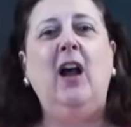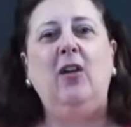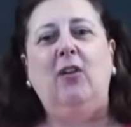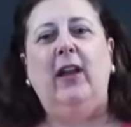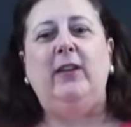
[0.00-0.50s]

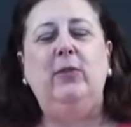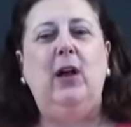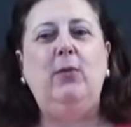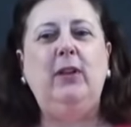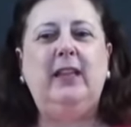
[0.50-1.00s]
All right.
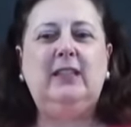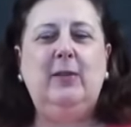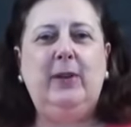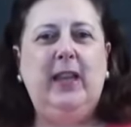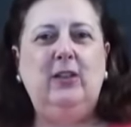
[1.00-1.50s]
Well, we'll get
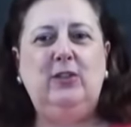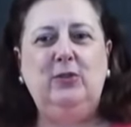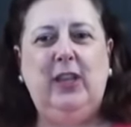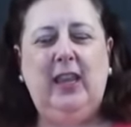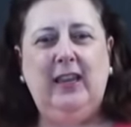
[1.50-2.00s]
somebody else
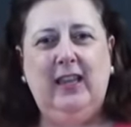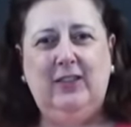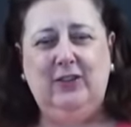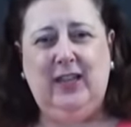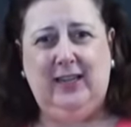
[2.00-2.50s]
who can
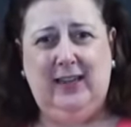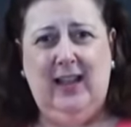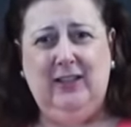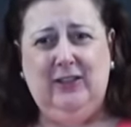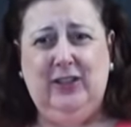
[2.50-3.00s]
get their
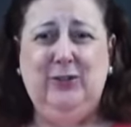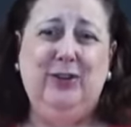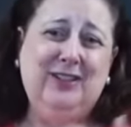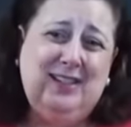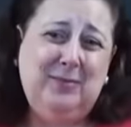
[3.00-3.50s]
technology in
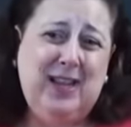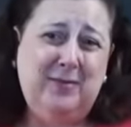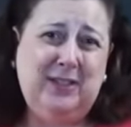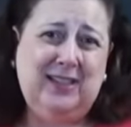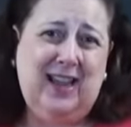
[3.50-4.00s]
order.
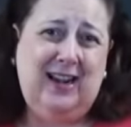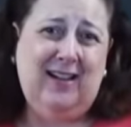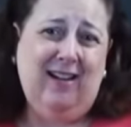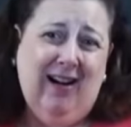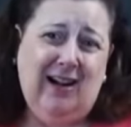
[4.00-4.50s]
Sometimes it's kind
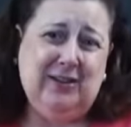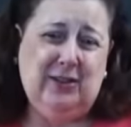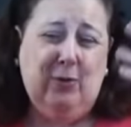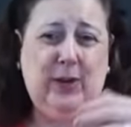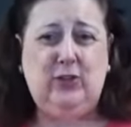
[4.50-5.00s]
of hard,
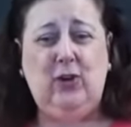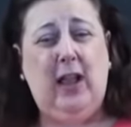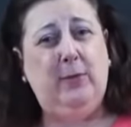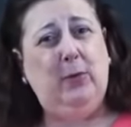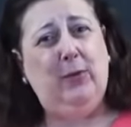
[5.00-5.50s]
so we
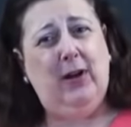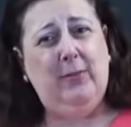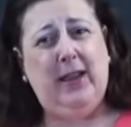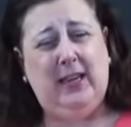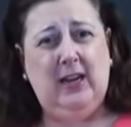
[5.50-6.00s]
try, but we want
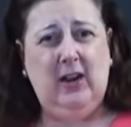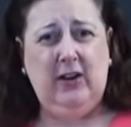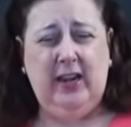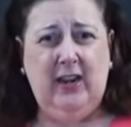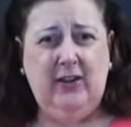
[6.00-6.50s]
to make it
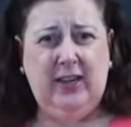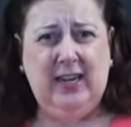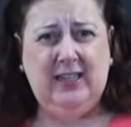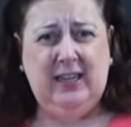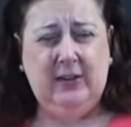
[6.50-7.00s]
an
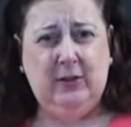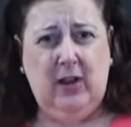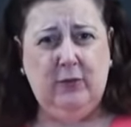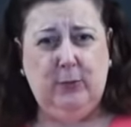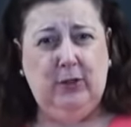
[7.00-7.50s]
easy and
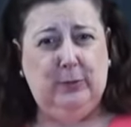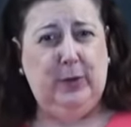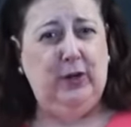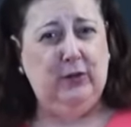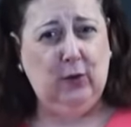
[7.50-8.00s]
comfortable
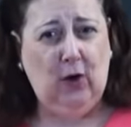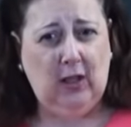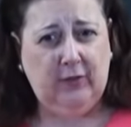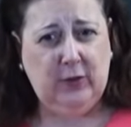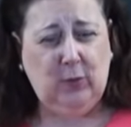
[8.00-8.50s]
experience for
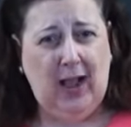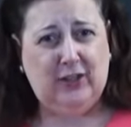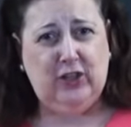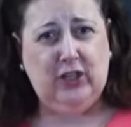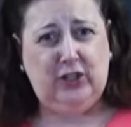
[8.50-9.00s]
all of you
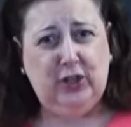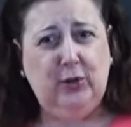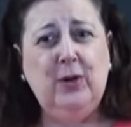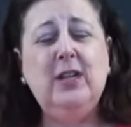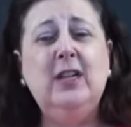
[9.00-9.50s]
watching,
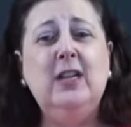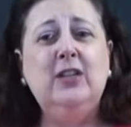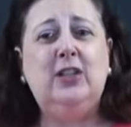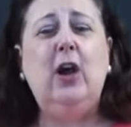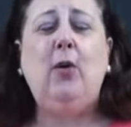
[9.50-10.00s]
too.
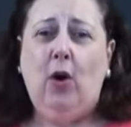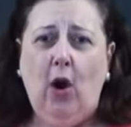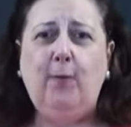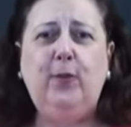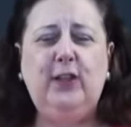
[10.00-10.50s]
So
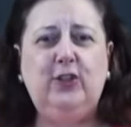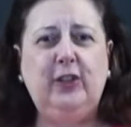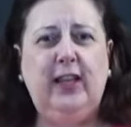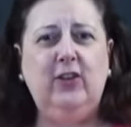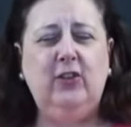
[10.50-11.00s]
hopefully
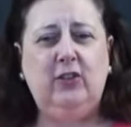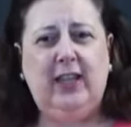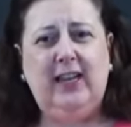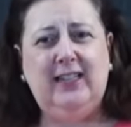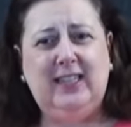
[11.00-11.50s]
she'll get her
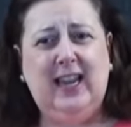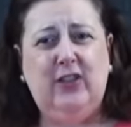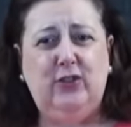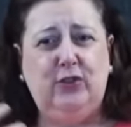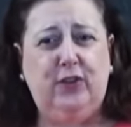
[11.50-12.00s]
get it
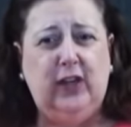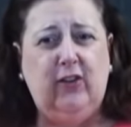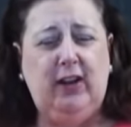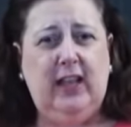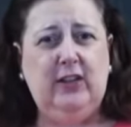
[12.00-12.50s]
together. She'll
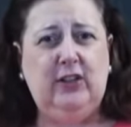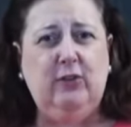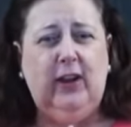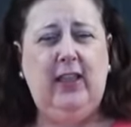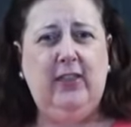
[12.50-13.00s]
figure out how to
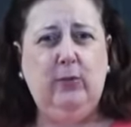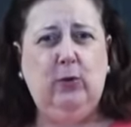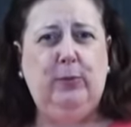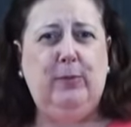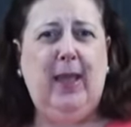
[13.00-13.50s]
do it, and then
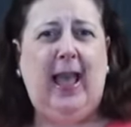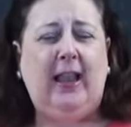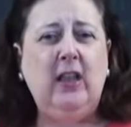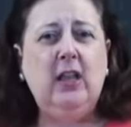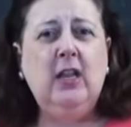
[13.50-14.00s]
we'll be
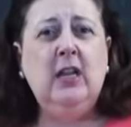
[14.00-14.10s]
back.